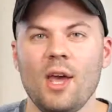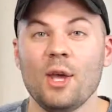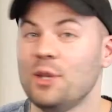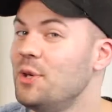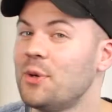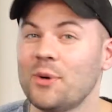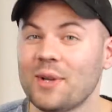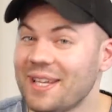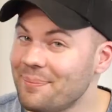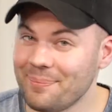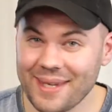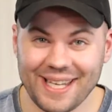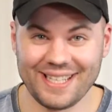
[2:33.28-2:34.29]
You don't need
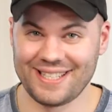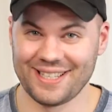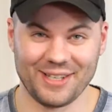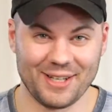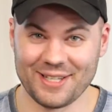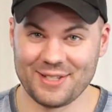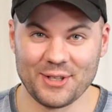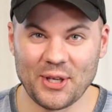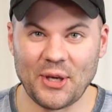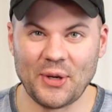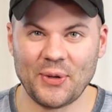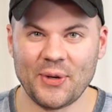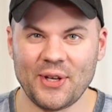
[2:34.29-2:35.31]
me to tell you this, do
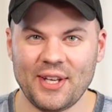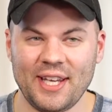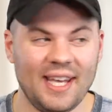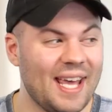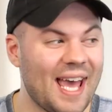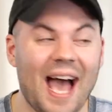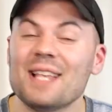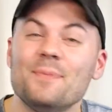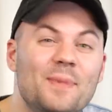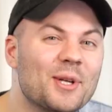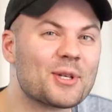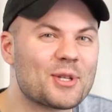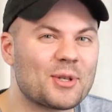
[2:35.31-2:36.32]
you? As
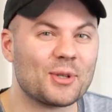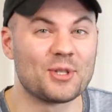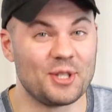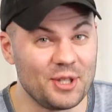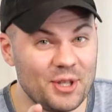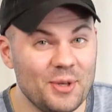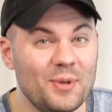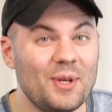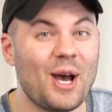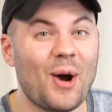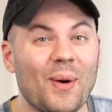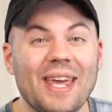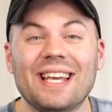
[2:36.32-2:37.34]
middle schoolers, you
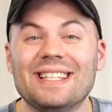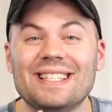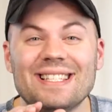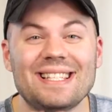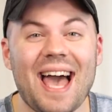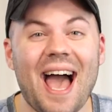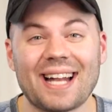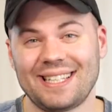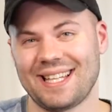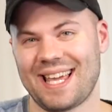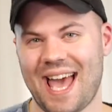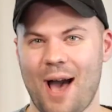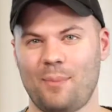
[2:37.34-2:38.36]
know
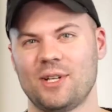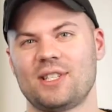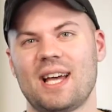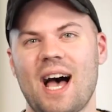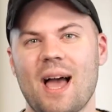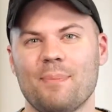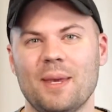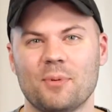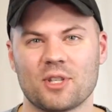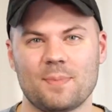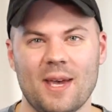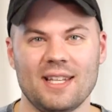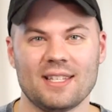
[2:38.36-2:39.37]
exactly how much time people
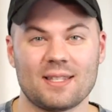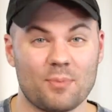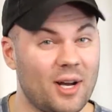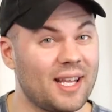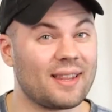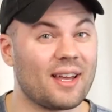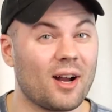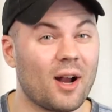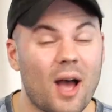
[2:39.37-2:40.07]
spend spreading their